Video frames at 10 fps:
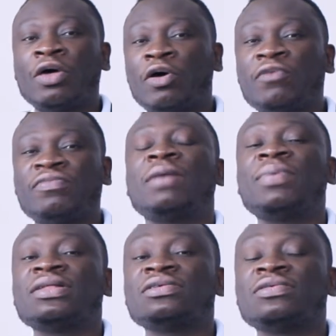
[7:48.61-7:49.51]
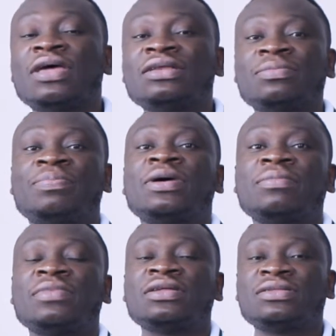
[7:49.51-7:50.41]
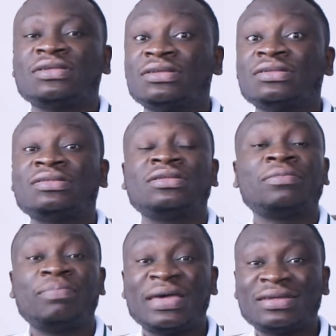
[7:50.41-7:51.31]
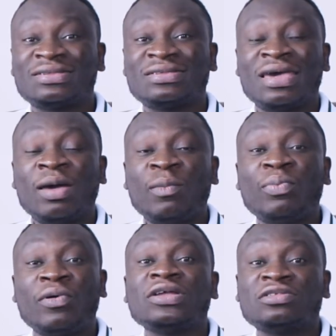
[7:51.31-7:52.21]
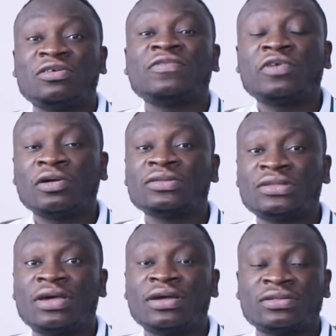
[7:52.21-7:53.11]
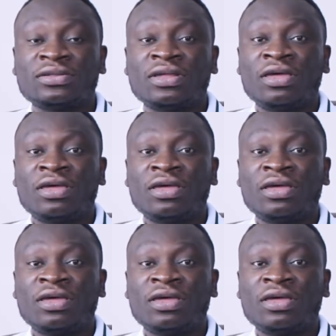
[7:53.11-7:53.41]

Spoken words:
of that particular department is the best point of contact